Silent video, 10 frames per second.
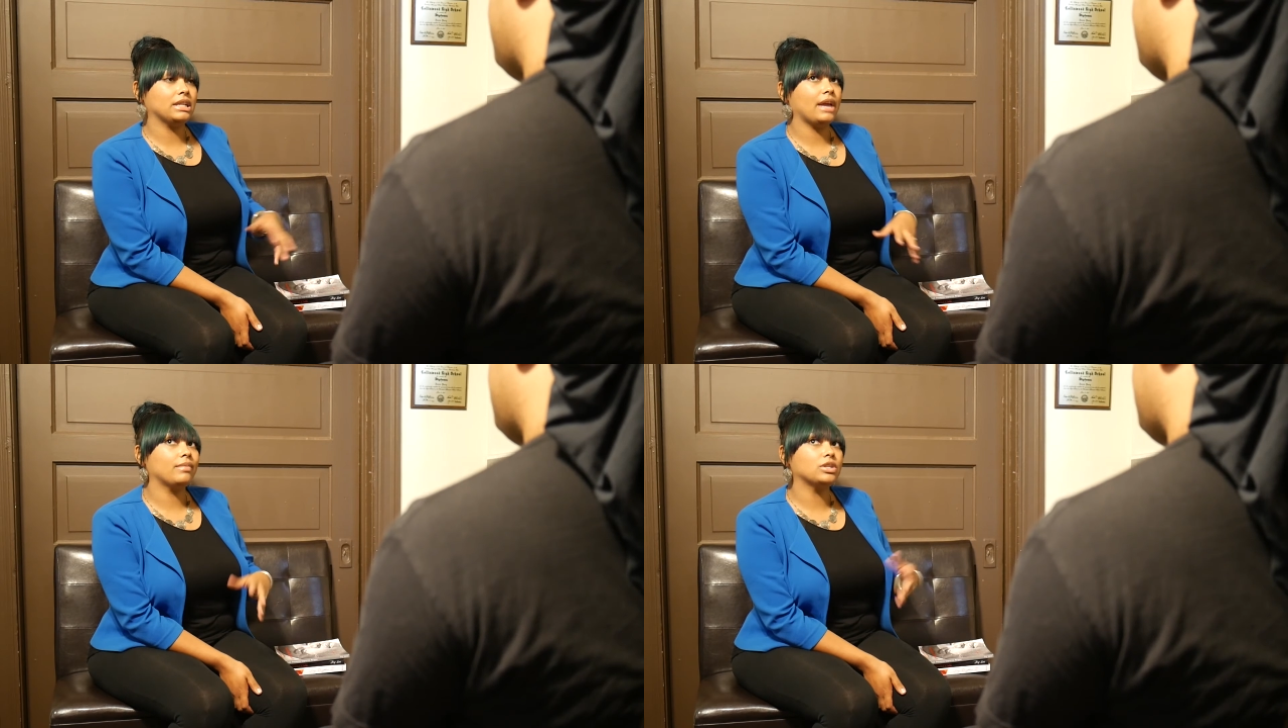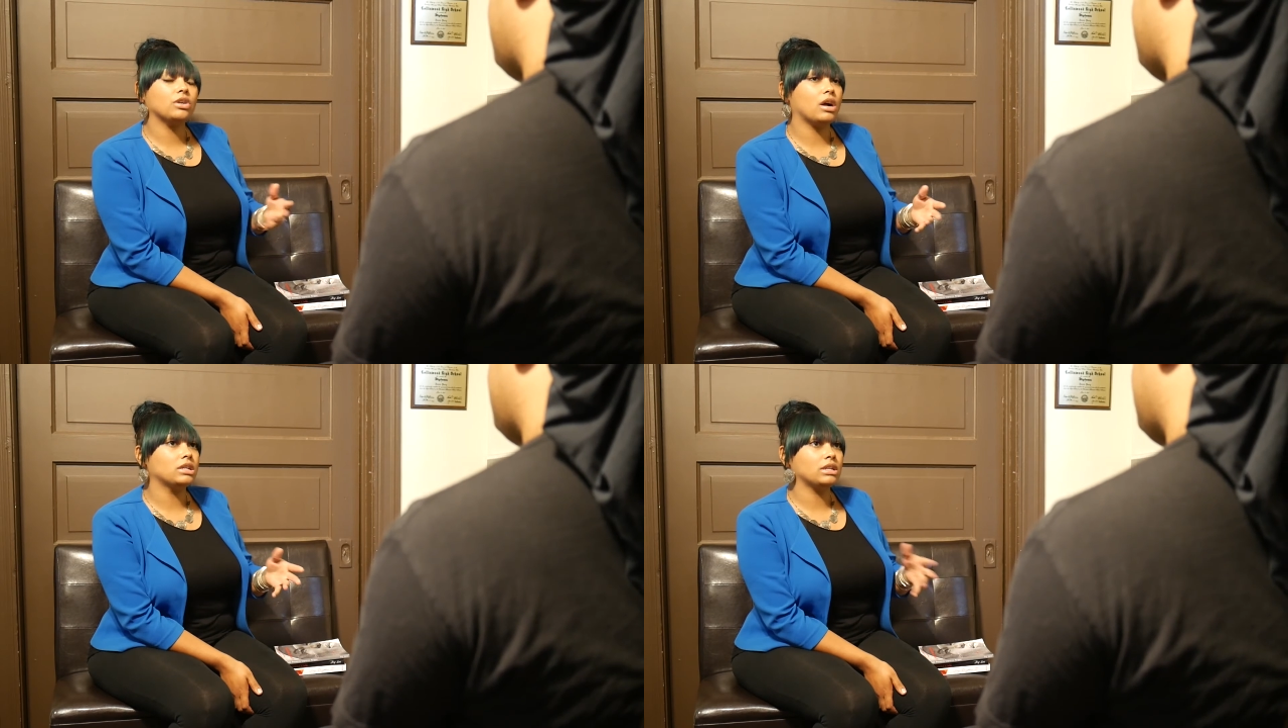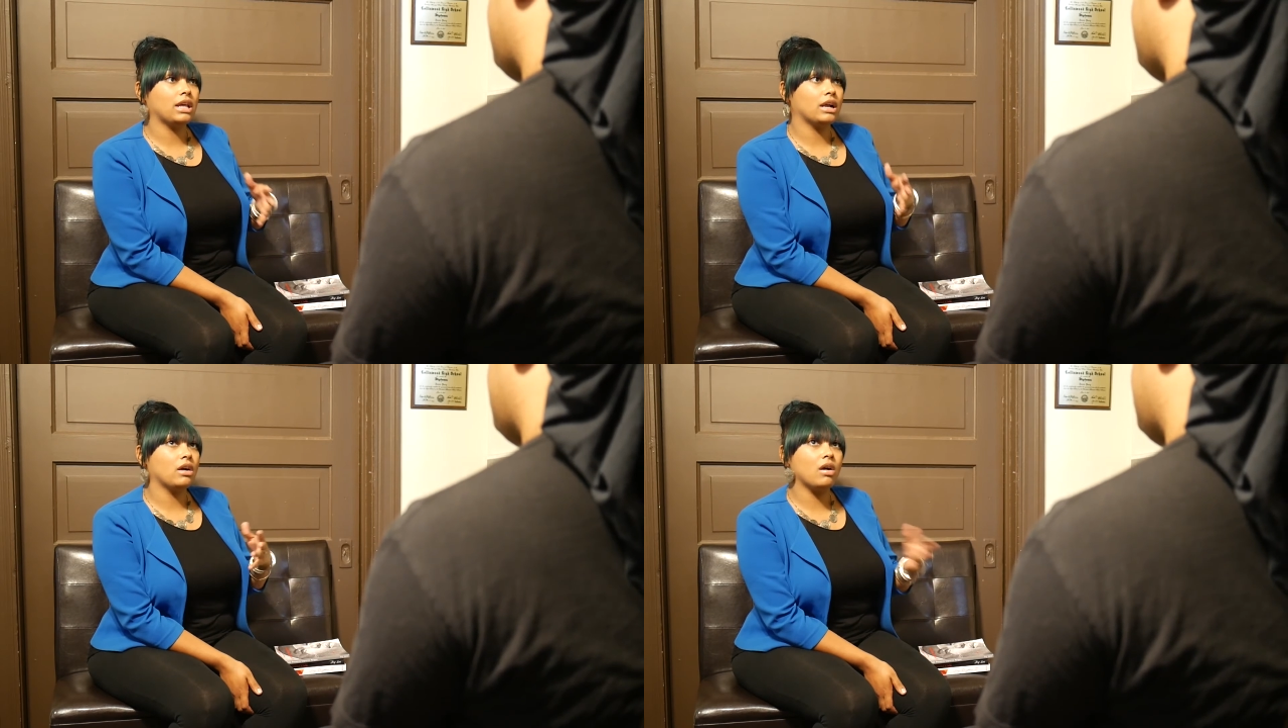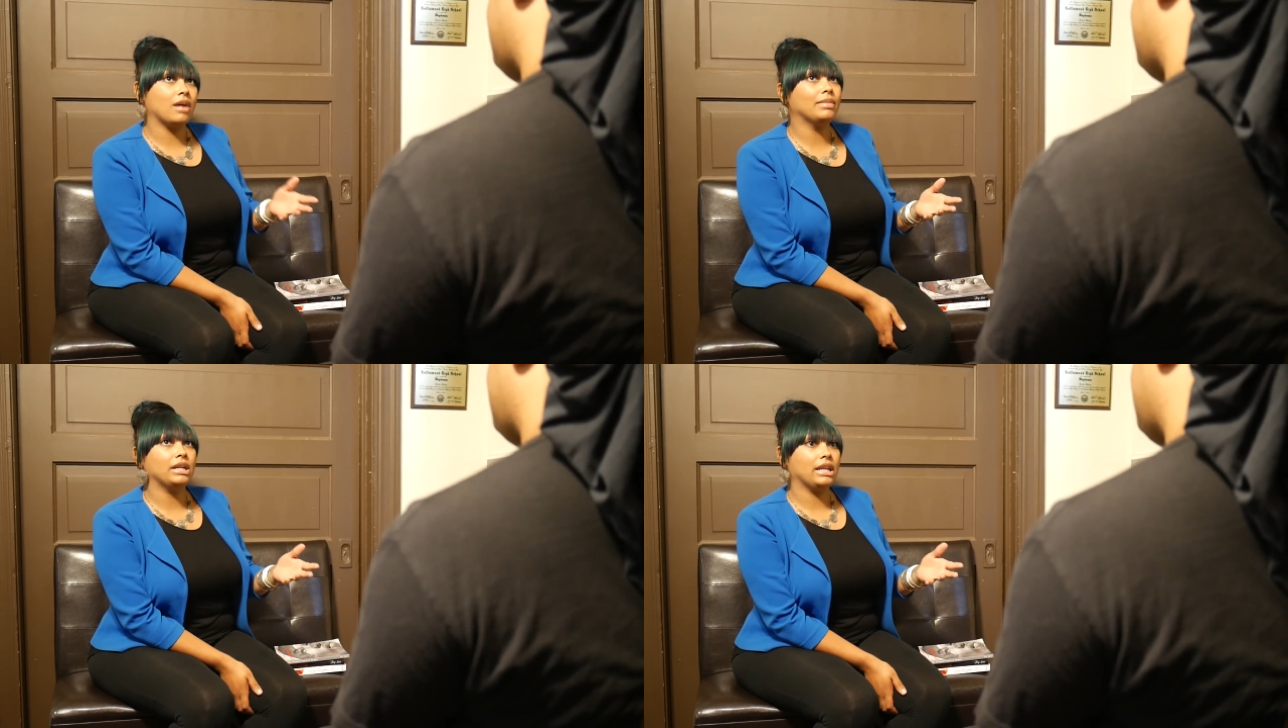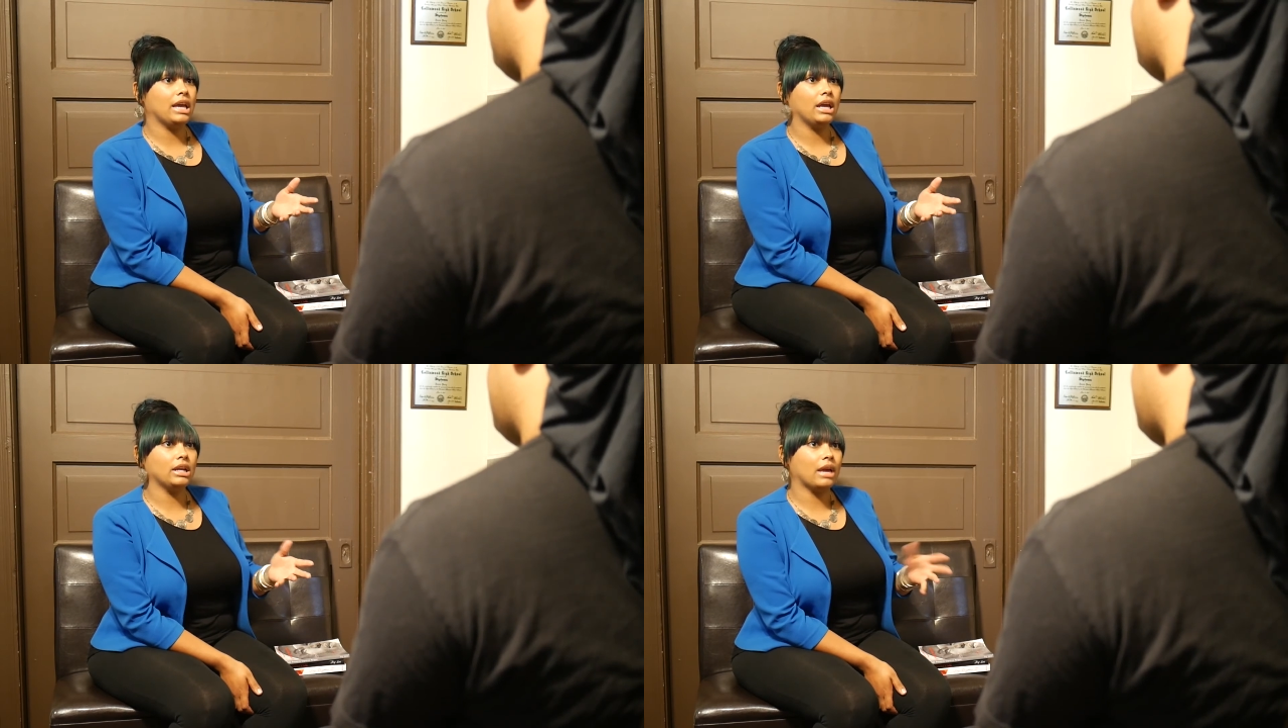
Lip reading: and they were charging like an arm and a leg.